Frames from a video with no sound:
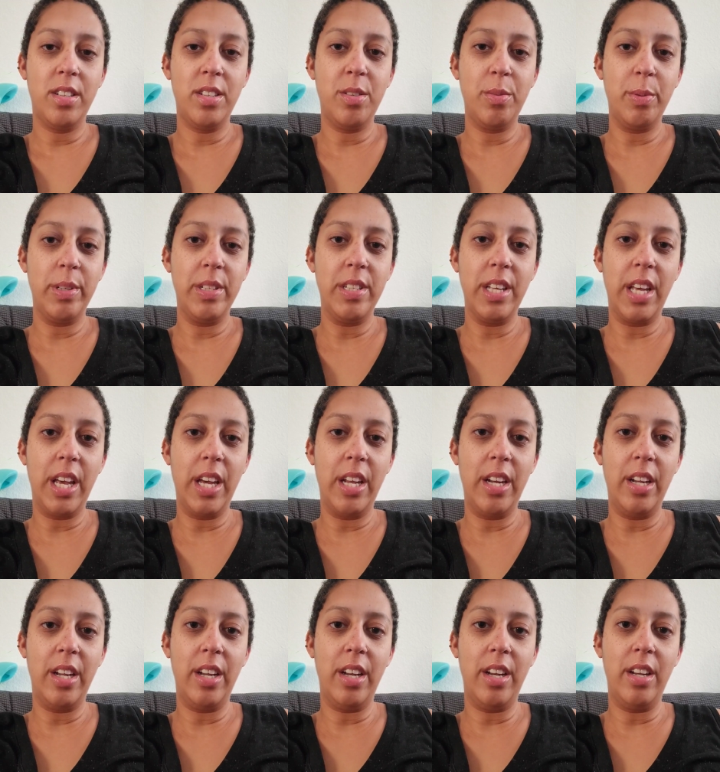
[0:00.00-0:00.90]
since we
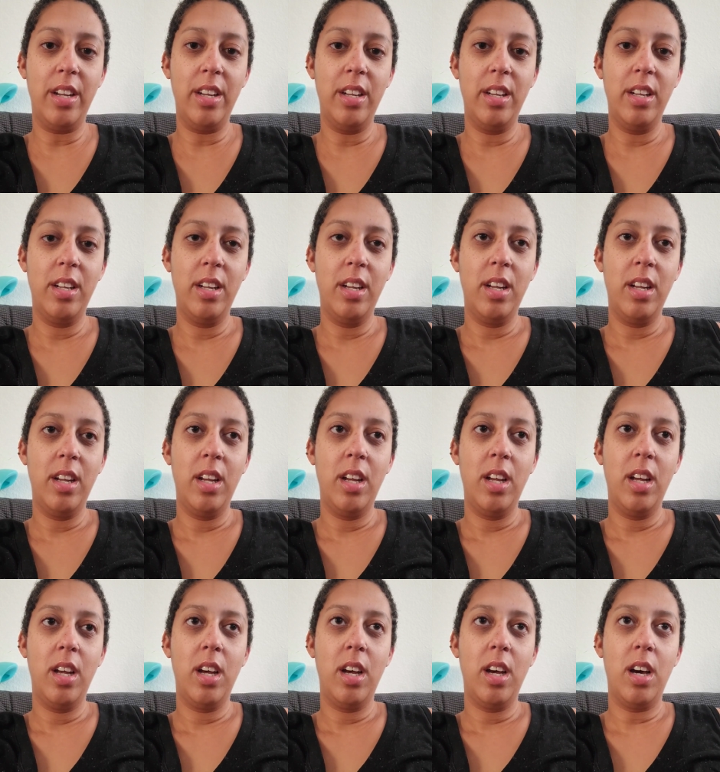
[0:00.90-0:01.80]
skated
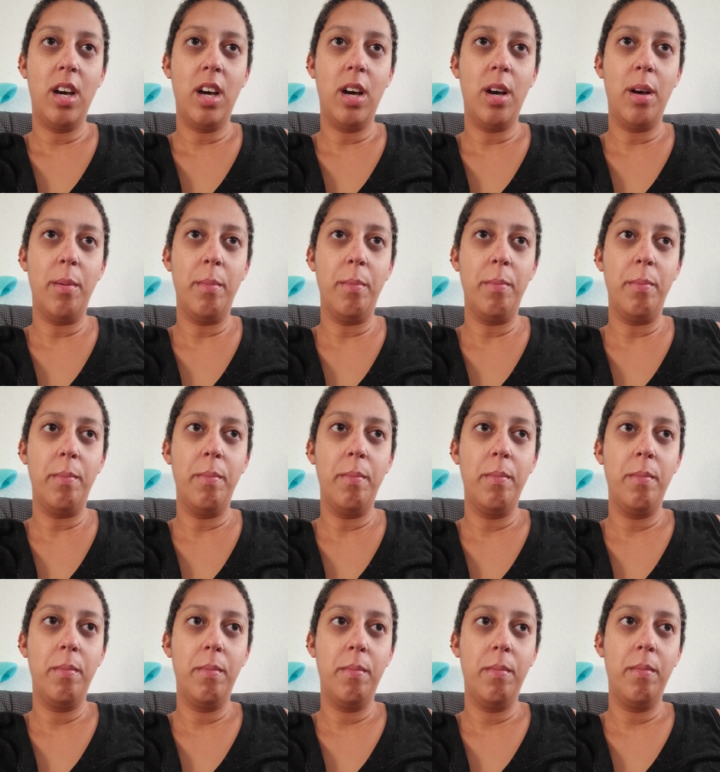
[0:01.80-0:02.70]
um,
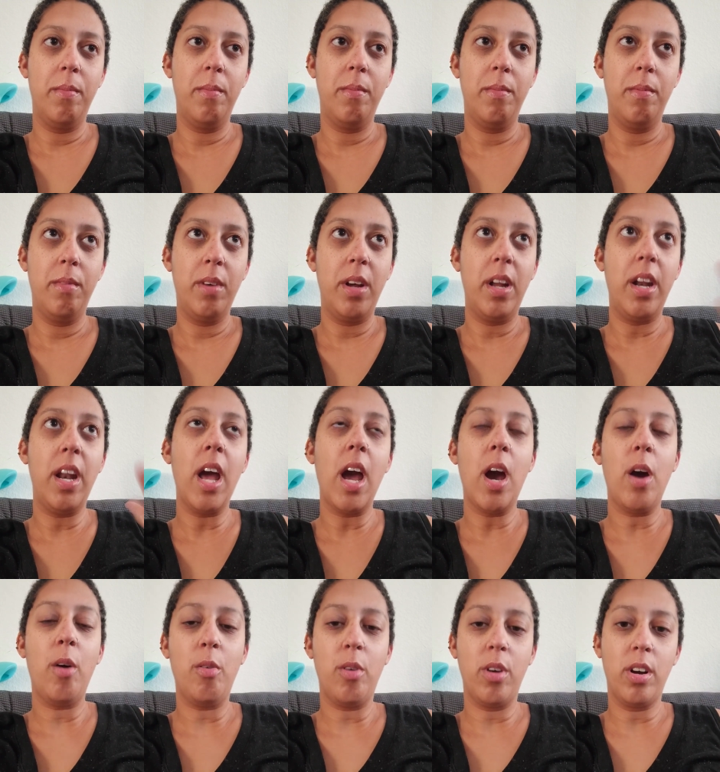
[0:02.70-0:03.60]
an
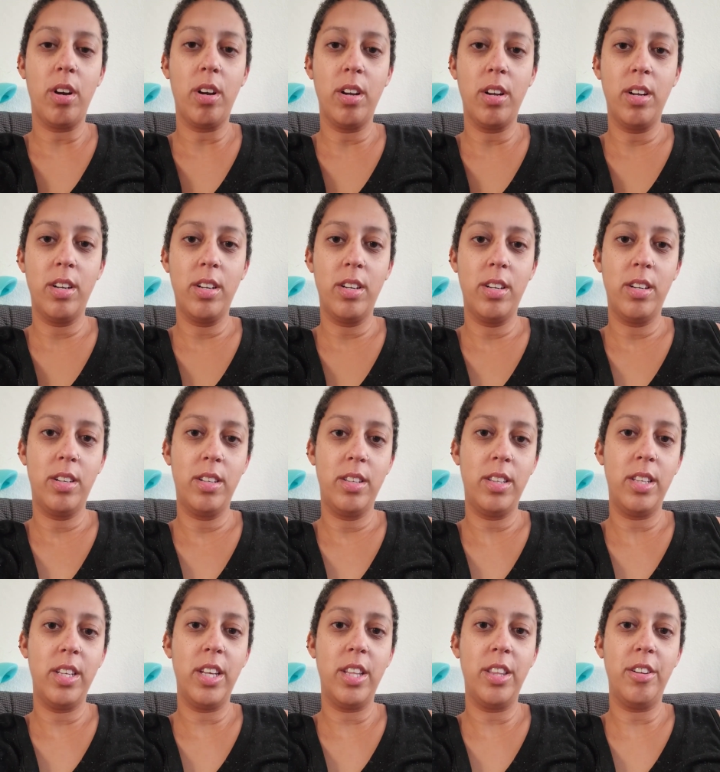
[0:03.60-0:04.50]
hour
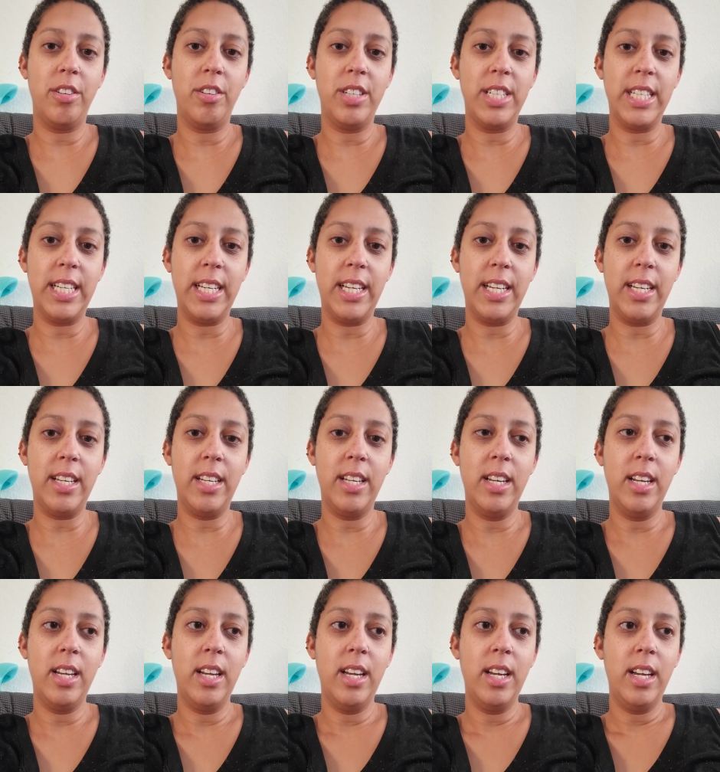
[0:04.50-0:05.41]
the other day,
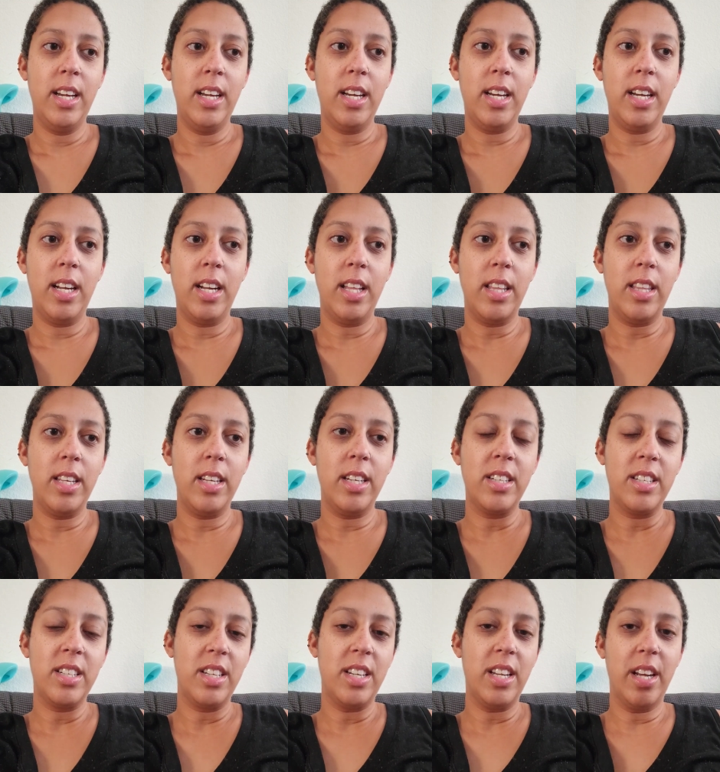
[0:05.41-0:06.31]
and I
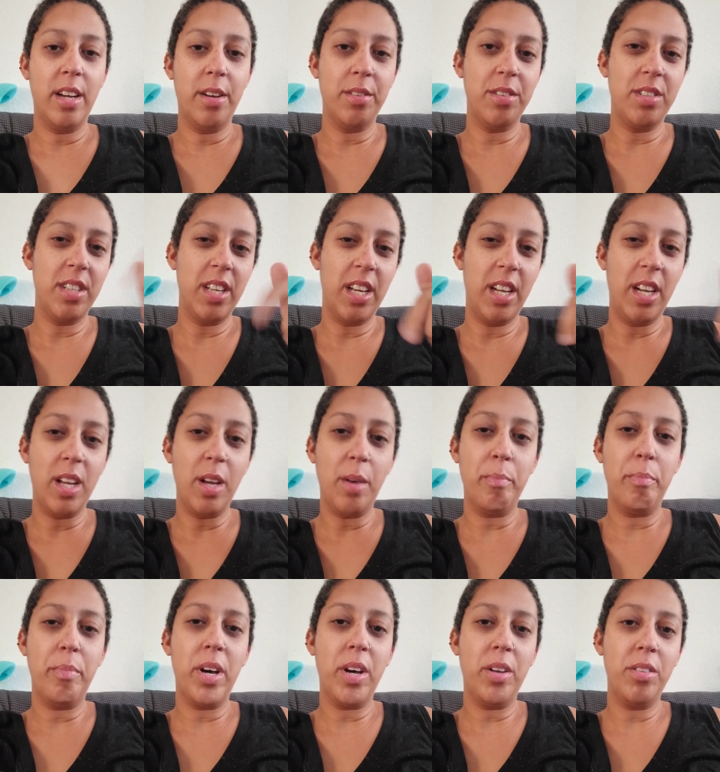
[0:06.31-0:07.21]
think today I was skating
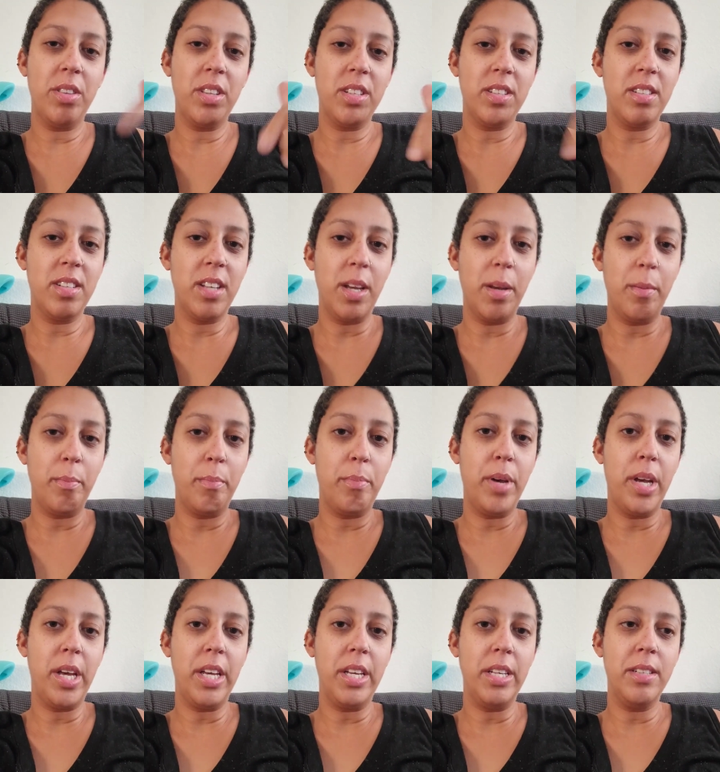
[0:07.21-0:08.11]
about the same
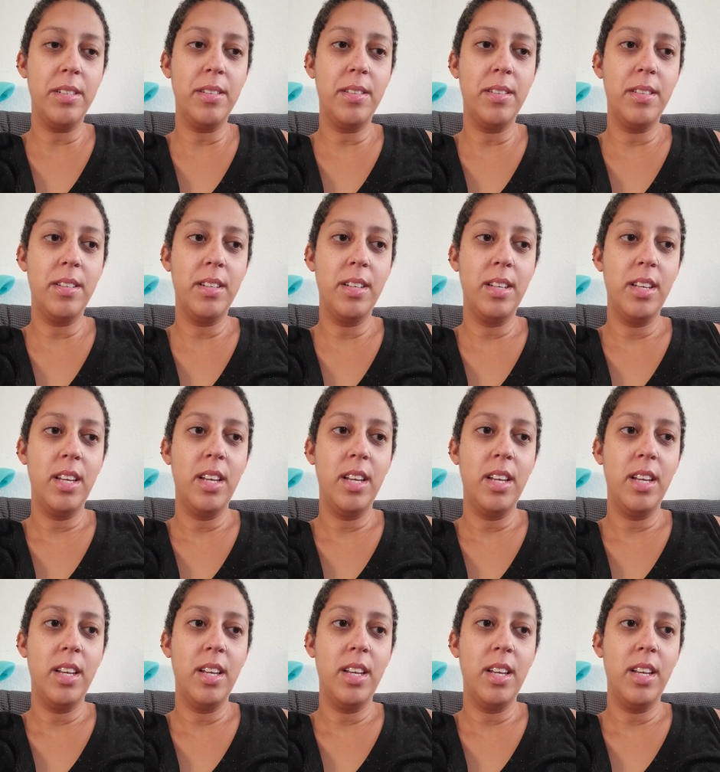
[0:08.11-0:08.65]
pace,